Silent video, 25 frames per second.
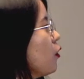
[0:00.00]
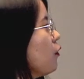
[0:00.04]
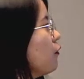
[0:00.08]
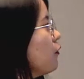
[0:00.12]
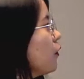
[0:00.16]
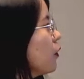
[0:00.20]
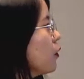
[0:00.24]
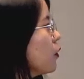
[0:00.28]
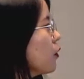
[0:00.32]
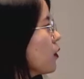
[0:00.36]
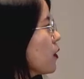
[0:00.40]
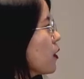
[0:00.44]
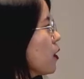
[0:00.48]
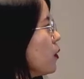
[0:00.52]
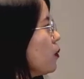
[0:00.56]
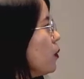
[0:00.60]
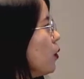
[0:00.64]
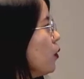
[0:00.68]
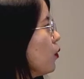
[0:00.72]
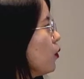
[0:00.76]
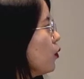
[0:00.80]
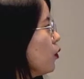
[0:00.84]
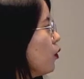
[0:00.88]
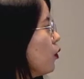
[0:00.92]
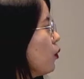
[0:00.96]

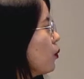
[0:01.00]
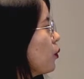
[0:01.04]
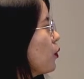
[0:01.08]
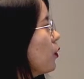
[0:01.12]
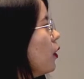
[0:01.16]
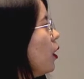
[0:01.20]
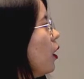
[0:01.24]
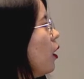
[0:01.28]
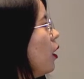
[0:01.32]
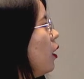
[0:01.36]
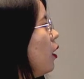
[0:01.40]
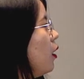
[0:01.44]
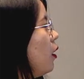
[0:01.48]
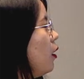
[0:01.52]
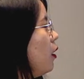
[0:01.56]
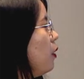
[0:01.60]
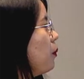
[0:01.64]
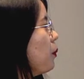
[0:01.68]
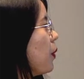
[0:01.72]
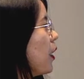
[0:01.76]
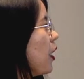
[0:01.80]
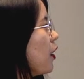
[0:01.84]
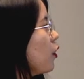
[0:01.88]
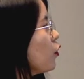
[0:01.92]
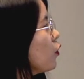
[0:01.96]
photothermal group,
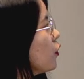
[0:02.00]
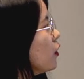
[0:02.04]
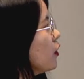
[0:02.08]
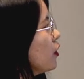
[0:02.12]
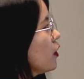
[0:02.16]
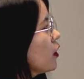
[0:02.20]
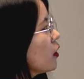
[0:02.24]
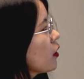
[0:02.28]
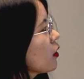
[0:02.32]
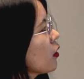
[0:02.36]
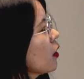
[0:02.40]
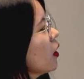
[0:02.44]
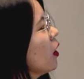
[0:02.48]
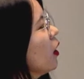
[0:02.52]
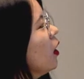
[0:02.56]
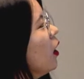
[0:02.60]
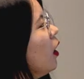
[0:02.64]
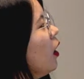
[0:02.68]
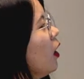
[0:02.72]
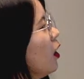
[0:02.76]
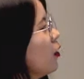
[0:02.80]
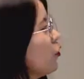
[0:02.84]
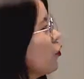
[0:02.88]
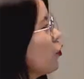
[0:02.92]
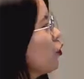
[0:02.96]
apparent
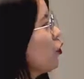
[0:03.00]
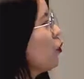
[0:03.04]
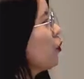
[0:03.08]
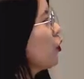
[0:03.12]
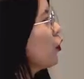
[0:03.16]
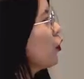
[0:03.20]
tumor